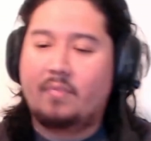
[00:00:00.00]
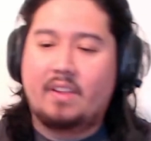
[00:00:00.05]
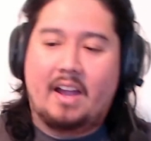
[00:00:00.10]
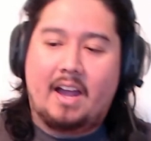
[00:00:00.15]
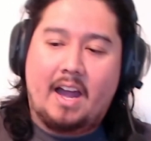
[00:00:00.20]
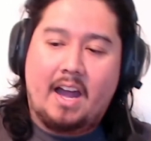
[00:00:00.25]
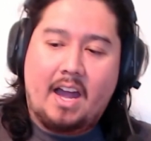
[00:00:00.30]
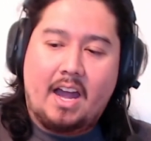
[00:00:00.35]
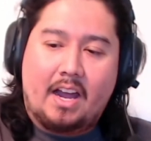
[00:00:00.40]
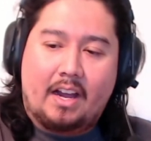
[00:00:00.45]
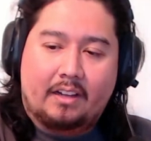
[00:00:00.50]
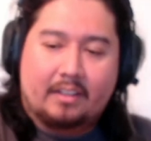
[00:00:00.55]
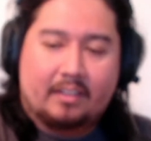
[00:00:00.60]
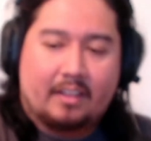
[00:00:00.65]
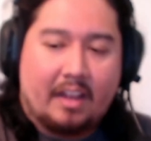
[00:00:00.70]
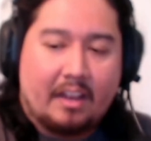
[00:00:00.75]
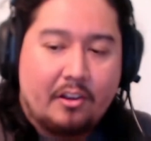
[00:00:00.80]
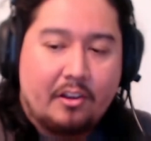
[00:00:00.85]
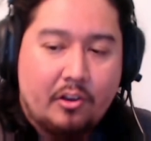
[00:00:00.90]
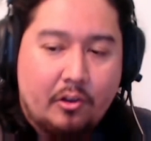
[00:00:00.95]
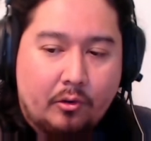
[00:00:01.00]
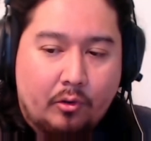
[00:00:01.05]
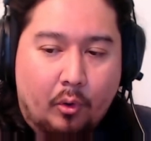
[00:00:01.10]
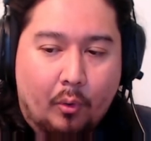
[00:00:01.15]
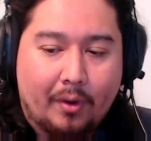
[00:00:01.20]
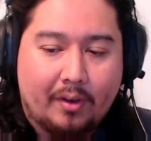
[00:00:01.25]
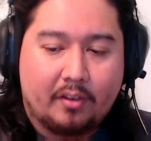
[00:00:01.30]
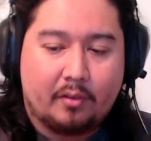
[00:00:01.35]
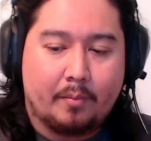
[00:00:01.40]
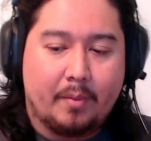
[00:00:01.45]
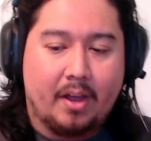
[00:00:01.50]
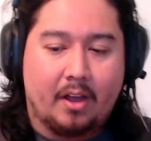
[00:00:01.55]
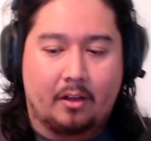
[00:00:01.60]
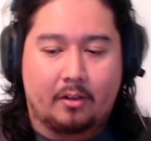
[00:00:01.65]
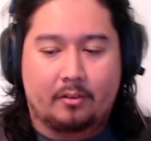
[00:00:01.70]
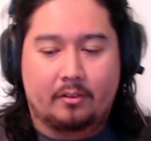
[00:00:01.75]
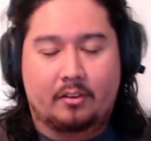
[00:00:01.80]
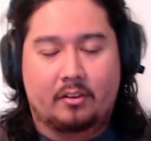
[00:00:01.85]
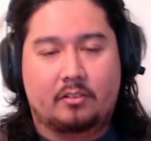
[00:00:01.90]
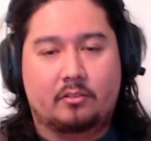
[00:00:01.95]
Ah, that new toy smell.
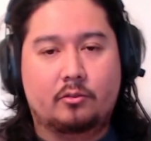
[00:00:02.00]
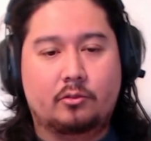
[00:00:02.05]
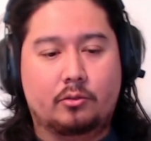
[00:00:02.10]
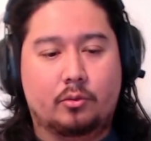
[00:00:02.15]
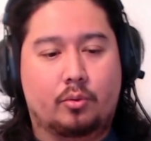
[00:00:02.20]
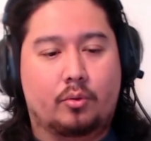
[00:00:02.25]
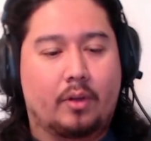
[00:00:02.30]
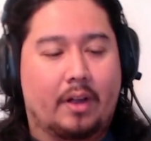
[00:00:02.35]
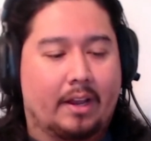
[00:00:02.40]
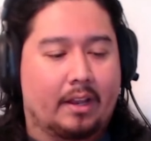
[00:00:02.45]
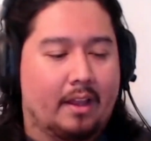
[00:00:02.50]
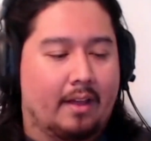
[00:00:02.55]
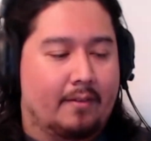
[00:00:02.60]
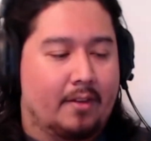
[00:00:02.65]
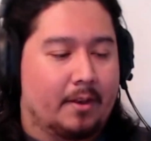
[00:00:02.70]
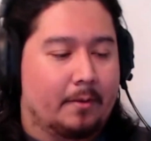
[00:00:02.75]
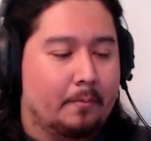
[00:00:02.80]
Ooh, I love it.